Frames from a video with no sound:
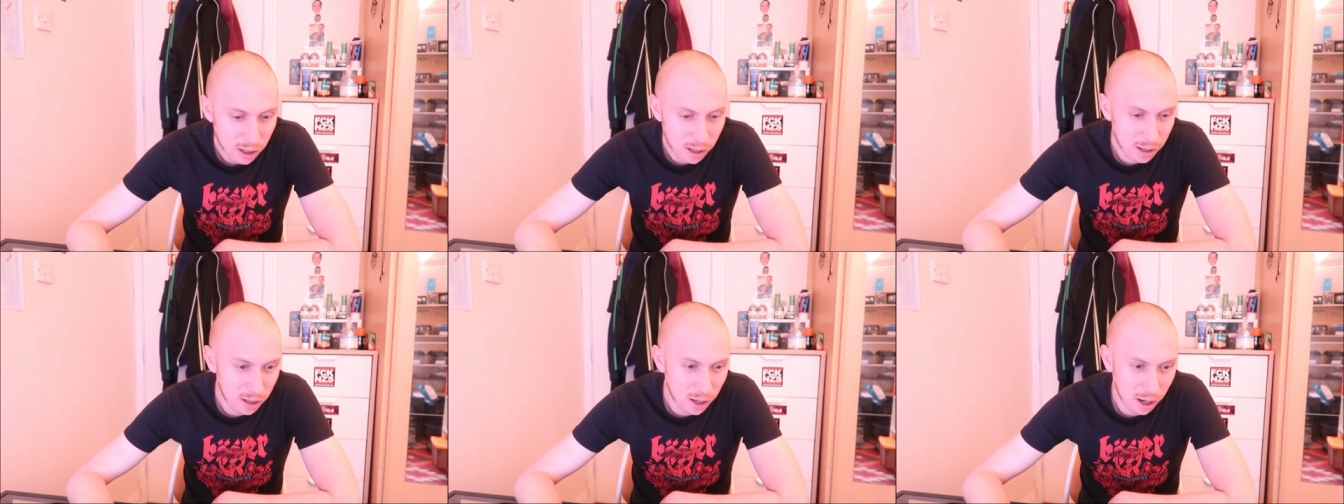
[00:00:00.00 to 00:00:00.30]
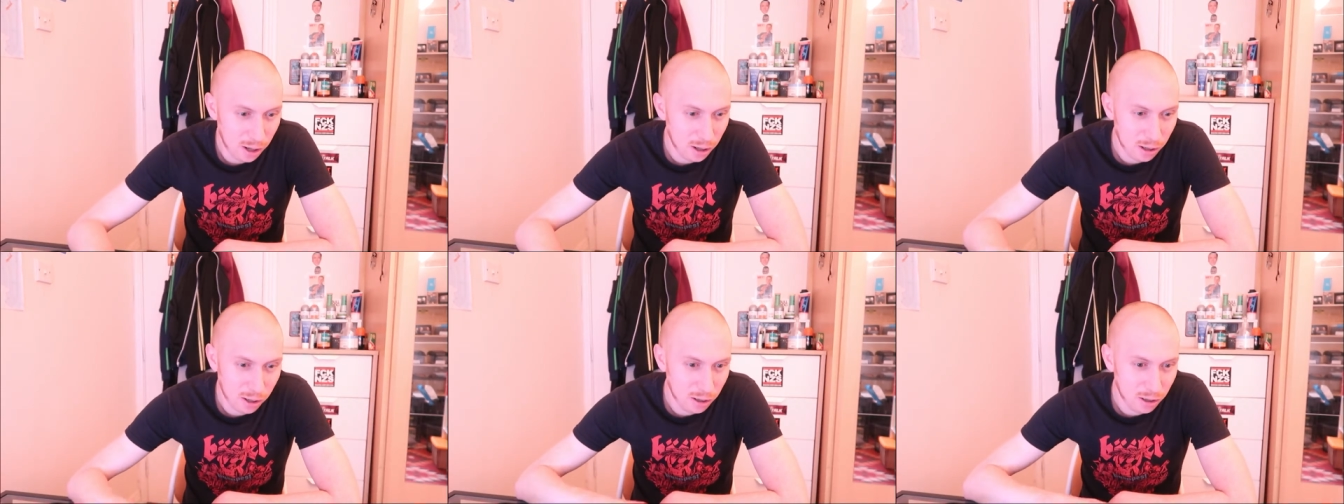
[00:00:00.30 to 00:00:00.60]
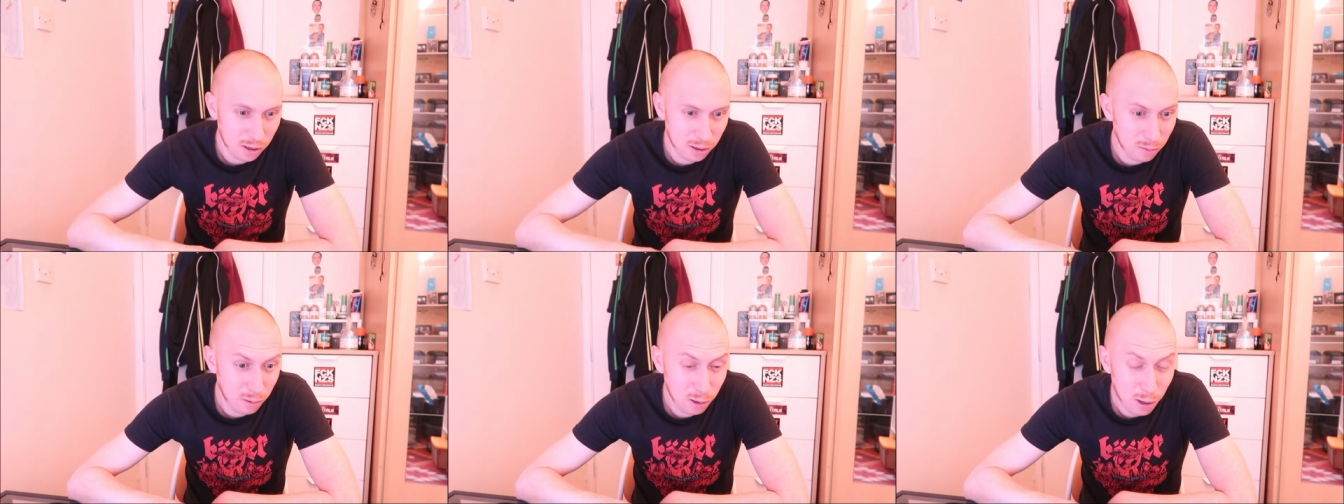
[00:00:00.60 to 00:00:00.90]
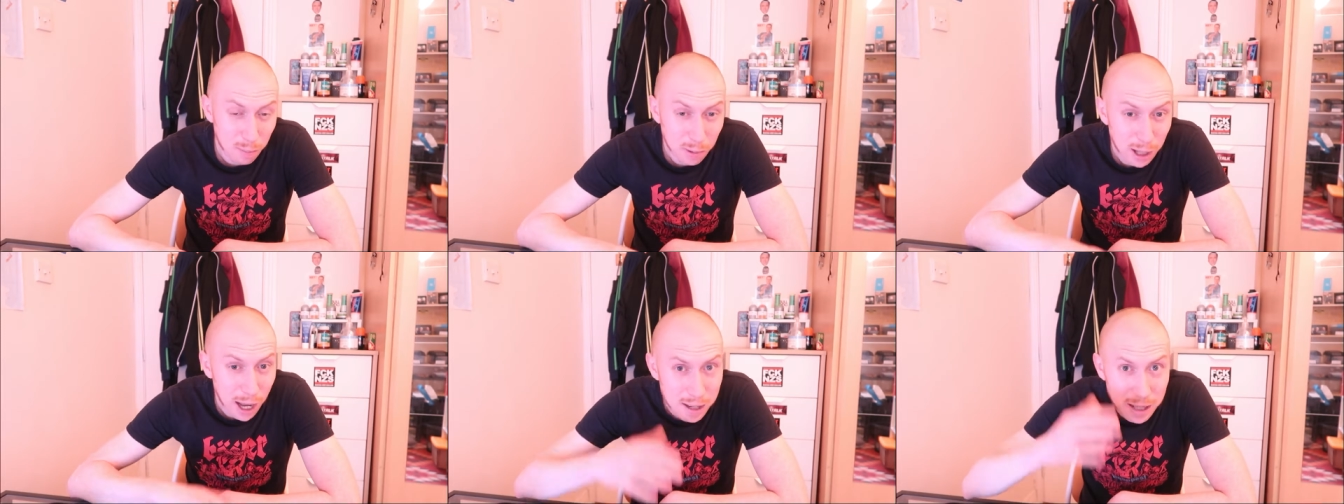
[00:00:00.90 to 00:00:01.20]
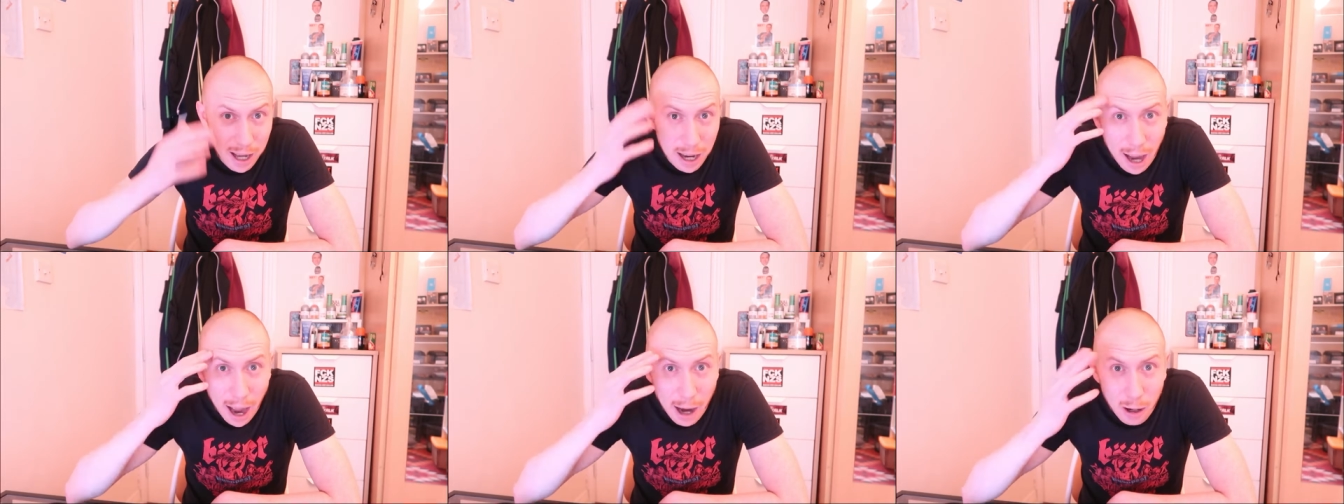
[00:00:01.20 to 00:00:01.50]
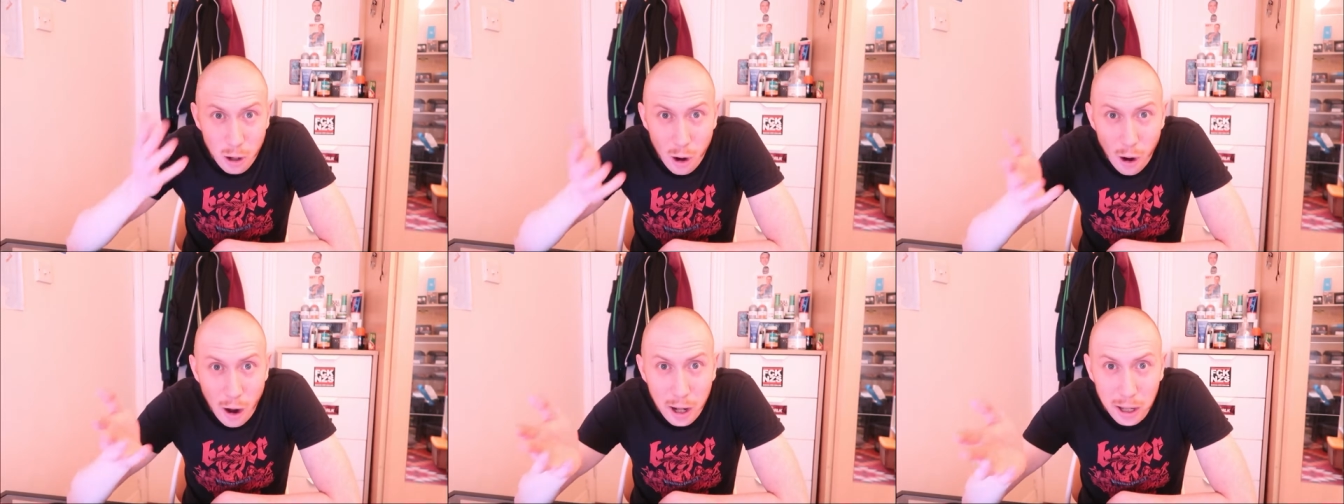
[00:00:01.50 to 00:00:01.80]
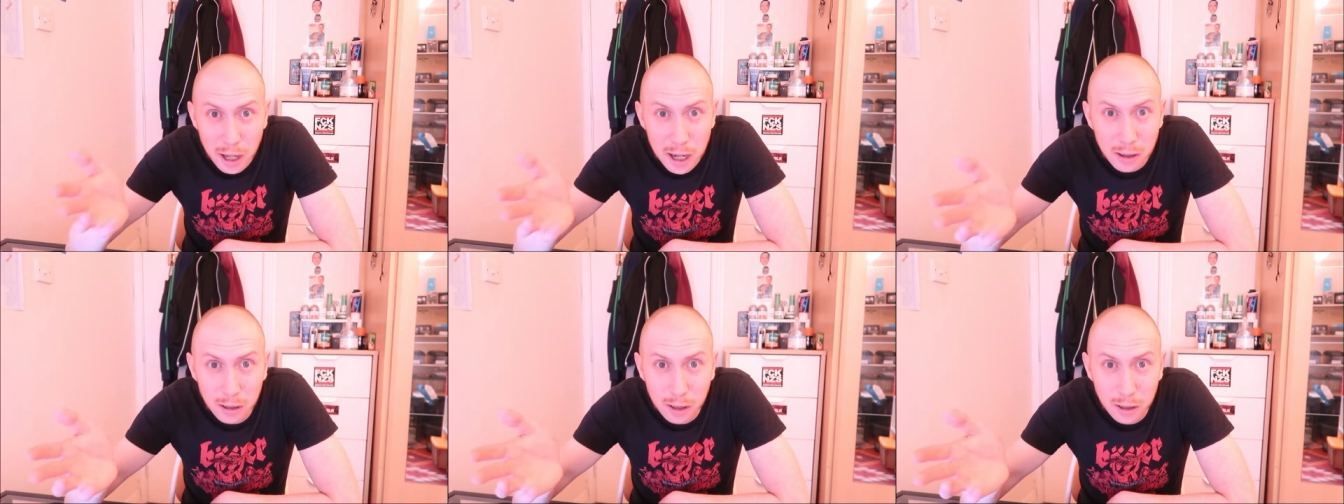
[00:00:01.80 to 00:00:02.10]
So, sometimes I got
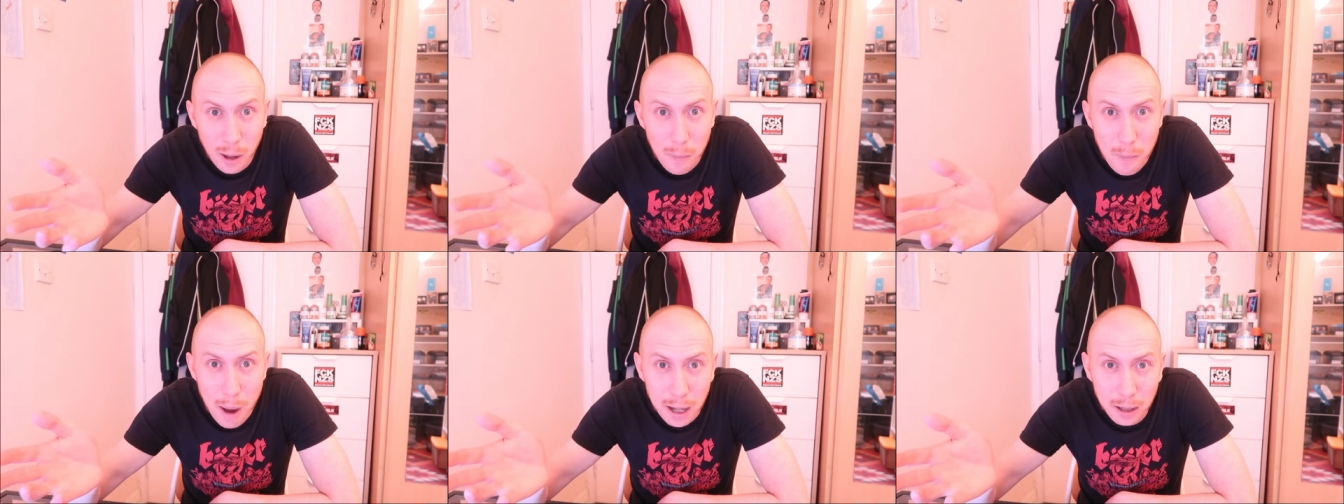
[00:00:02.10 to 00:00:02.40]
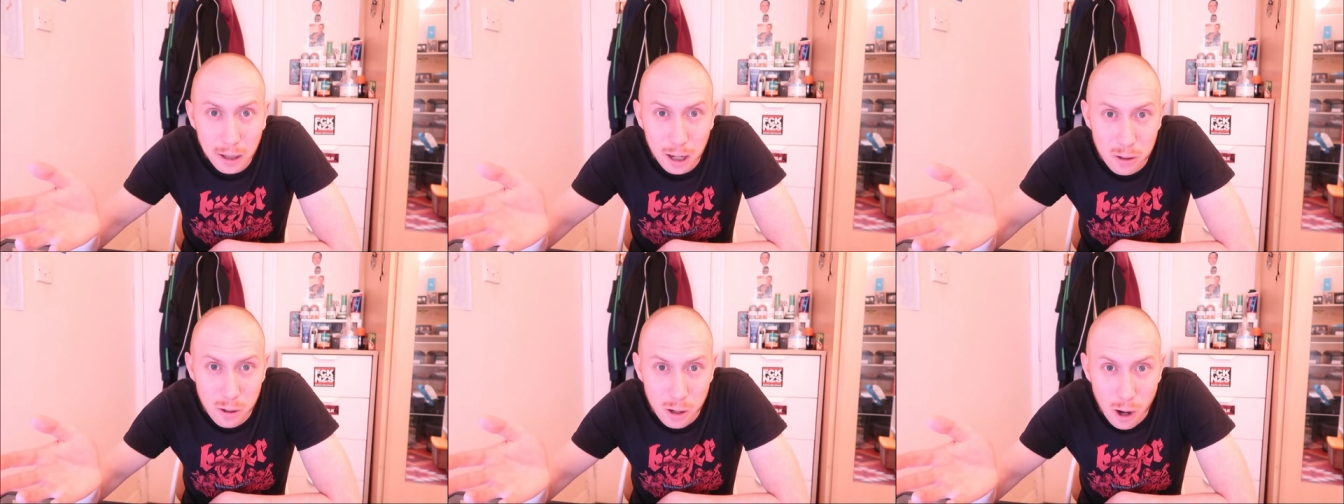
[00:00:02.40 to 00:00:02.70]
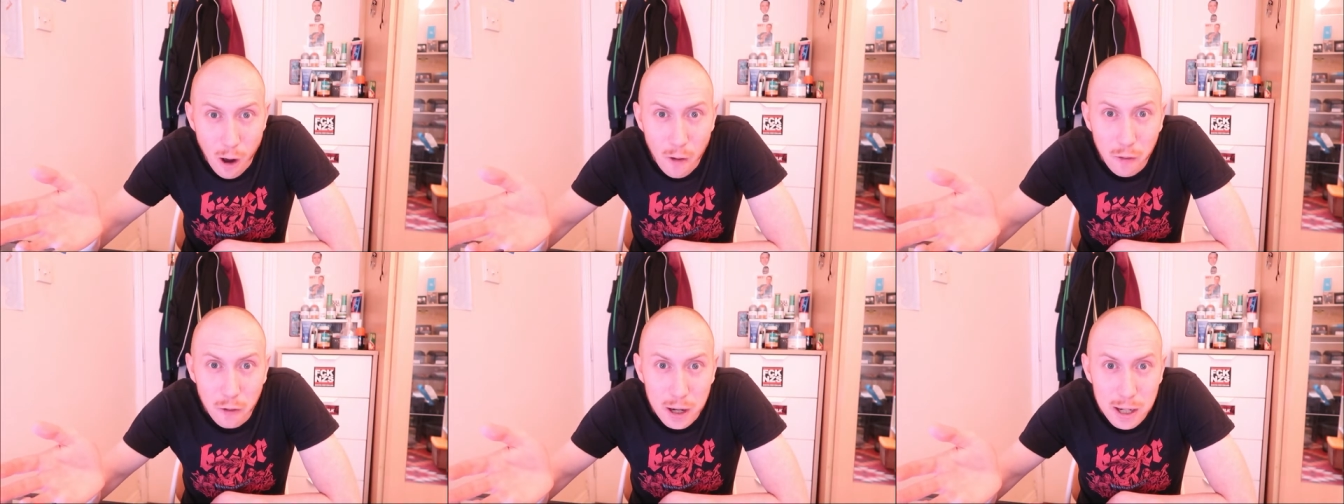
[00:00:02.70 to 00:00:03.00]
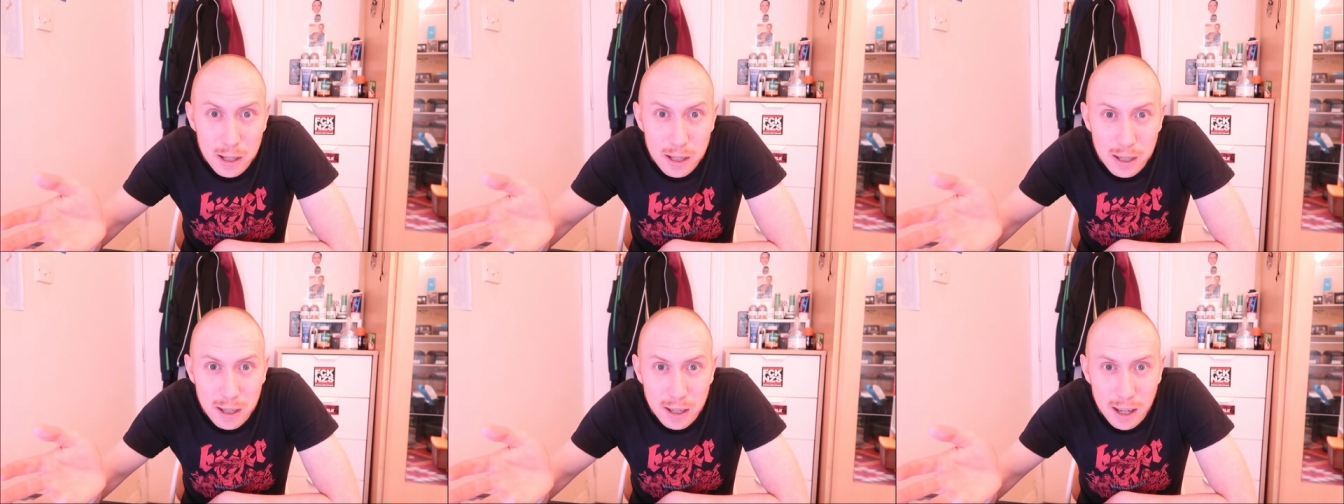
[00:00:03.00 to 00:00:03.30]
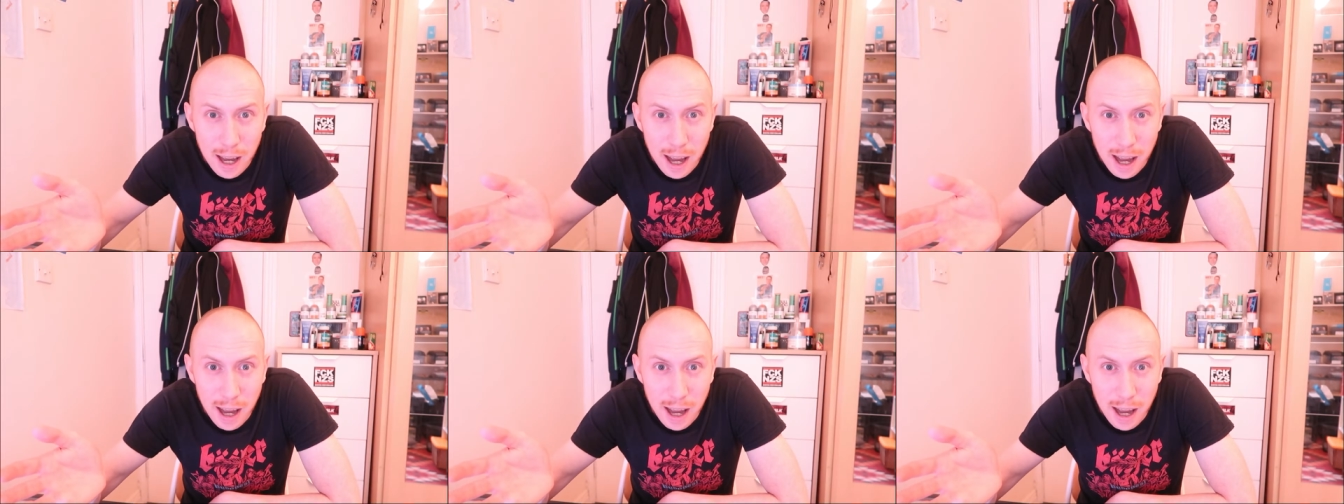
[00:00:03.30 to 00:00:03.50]
called into the metallurgy office